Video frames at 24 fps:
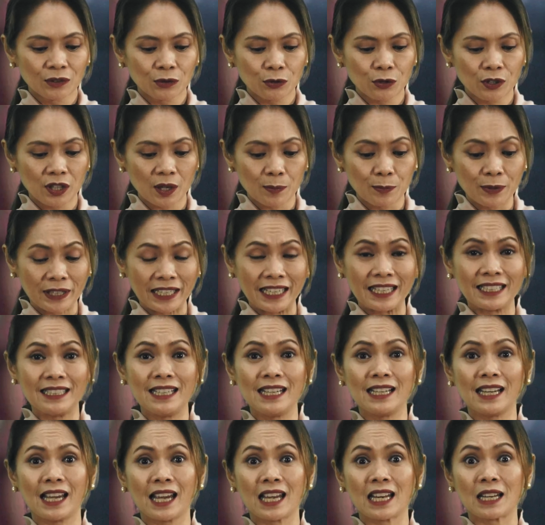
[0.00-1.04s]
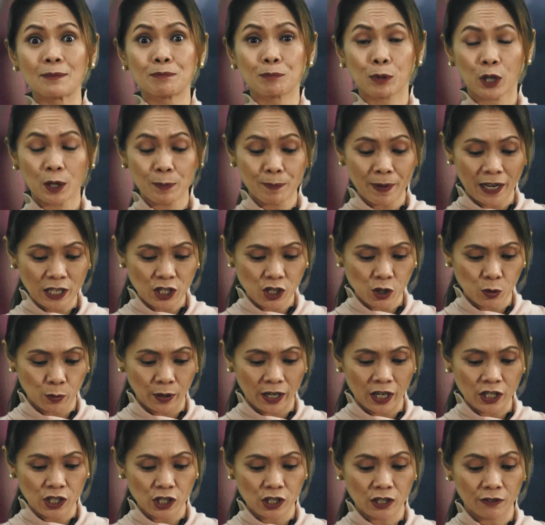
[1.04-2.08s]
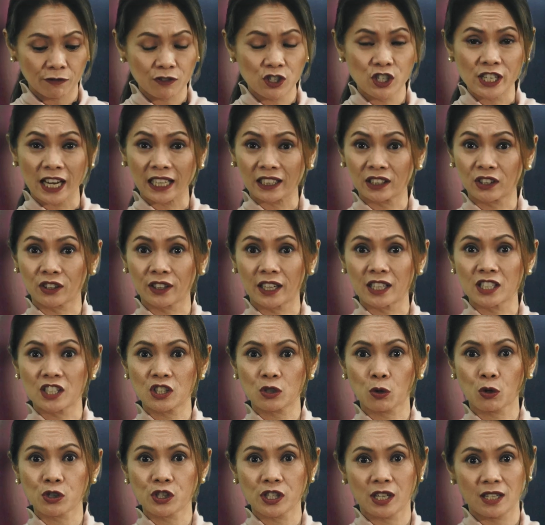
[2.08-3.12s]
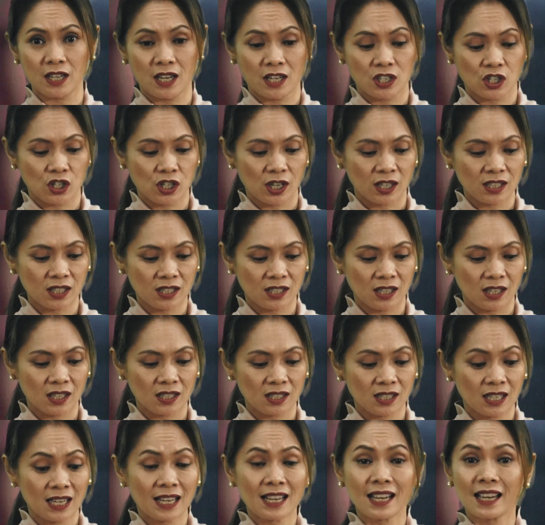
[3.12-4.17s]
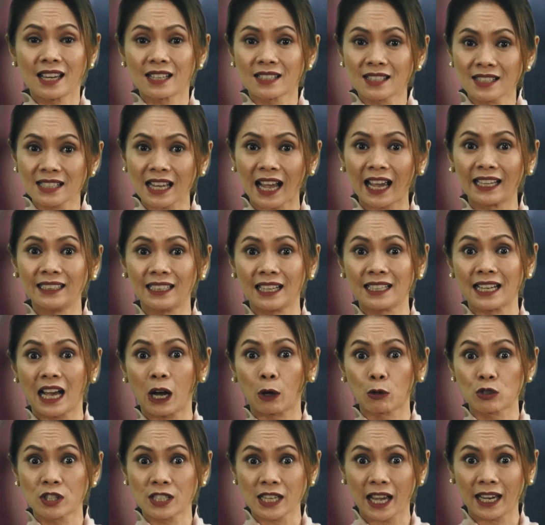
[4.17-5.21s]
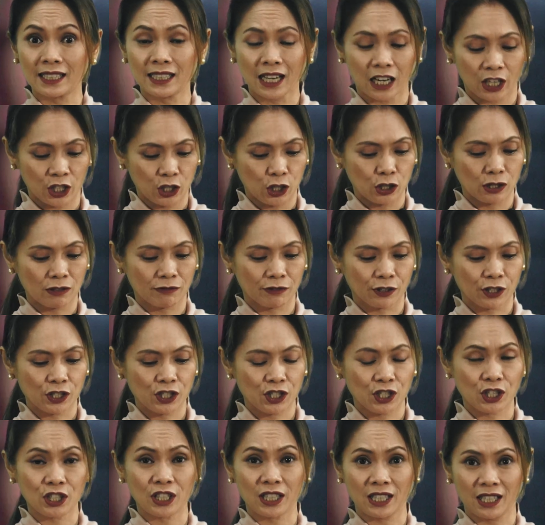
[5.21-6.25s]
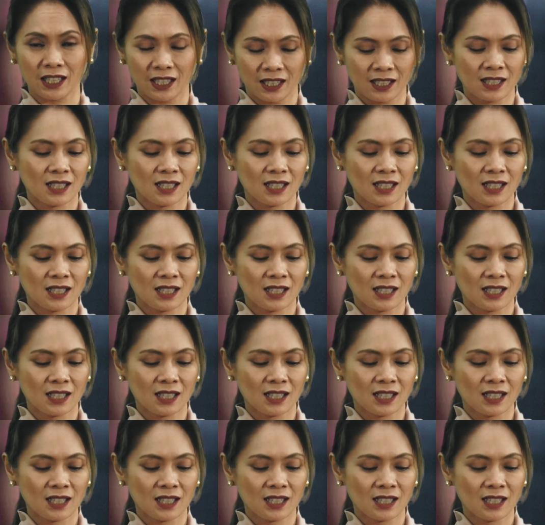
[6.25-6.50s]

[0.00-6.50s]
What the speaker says: to the breeding and perpetuation of gender and social injustice inside and outside our university.